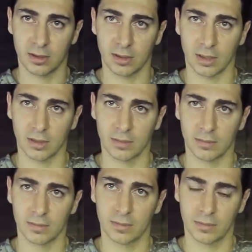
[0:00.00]
Okay,
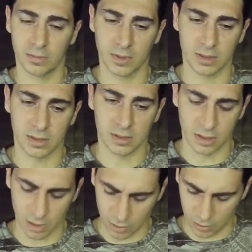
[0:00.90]
this is
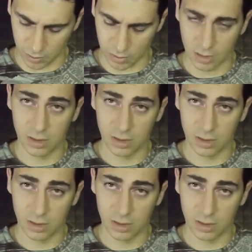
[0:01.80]
yellow,